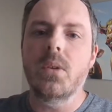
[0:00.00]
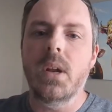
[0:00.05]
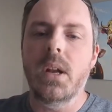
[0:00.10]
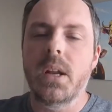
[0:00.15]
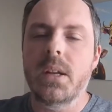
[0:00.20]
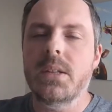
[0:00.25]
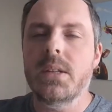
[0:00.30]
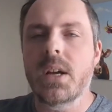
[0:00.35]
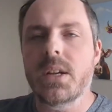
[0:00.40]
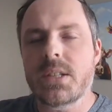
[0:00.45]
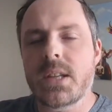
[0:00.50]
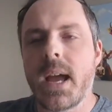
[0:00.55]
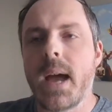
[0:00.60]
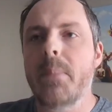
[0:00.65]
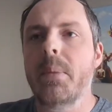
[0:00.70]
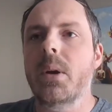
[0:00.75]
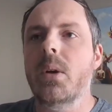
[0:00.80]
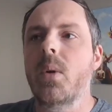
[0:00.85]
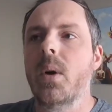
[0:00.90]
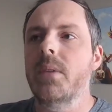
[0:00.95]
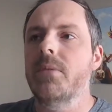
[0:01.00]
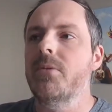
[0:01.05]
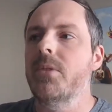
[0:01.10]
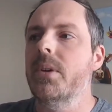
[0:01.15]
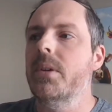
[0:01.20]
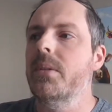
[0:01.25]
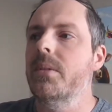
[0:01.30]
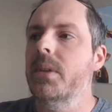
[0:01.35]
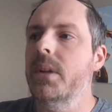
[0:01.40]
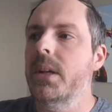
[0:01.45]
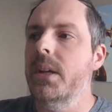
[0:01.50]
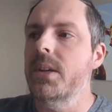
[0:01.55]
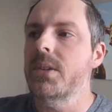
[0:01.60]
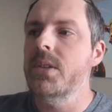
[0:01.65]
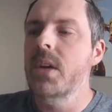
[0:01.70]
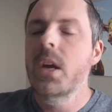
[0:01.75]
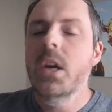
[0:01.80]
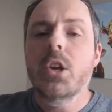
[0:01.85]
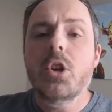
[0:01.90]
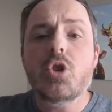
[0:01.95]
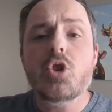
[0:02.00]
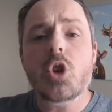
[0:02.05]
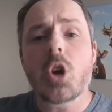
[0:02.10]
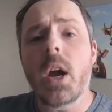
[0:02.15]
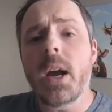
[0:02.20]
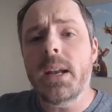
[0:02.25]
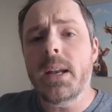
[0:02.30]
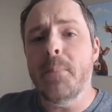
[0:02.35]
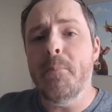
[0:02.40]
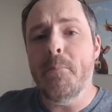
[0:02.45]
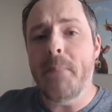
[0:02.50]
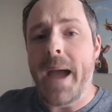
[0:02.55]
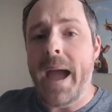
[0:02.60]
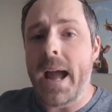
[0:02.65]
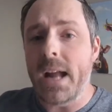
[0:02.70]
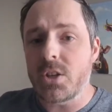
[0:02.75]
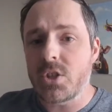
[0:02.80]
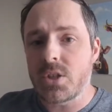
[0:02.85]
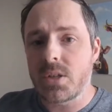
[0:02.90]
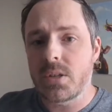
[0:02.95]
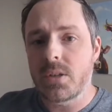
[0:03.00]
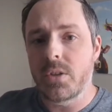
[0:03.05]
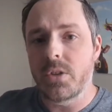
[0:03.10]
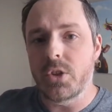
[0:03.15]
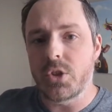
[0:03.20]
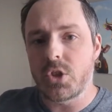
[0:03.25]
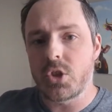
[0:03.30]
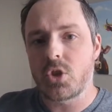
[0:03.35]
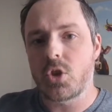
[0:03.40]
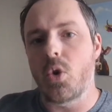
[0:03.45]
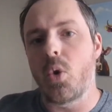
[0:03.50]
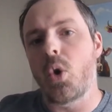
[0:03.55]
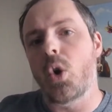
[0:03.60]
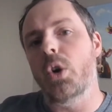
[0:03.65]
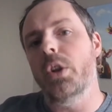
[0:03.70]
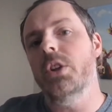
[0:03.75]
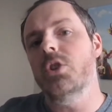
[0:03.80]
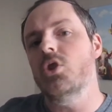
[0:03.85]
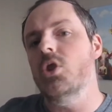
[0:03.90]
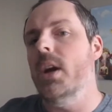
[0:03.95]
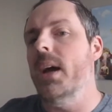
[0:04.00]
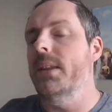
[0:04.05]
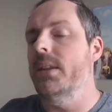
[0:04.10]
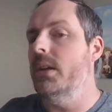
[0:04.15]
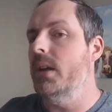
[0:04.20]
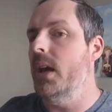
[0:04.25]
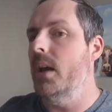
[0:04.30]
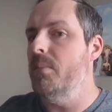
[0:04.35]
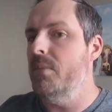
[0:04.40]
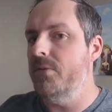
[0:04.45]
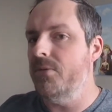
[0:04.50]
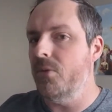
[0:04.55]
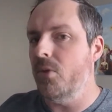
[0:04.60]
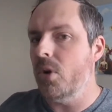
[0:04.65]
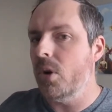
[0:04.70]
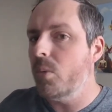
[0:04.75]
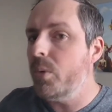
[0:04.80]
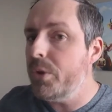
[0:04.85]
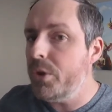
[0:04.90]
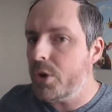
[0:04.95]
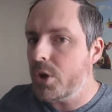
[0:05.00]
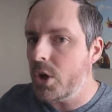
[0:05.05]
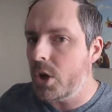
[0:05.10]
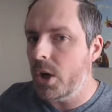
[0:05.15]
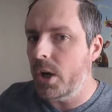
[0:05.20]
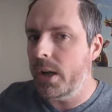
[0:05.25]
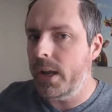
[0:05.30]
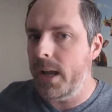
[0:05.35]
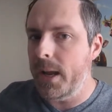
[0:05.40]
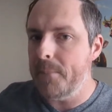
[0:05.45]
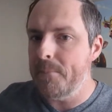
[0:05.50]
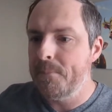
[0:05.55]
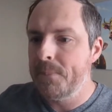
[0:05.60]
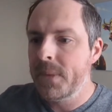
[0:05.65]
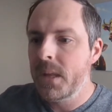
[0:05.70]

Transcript: and it does happen quite frequently, is you're trying to match the score that you had the game before with your current game.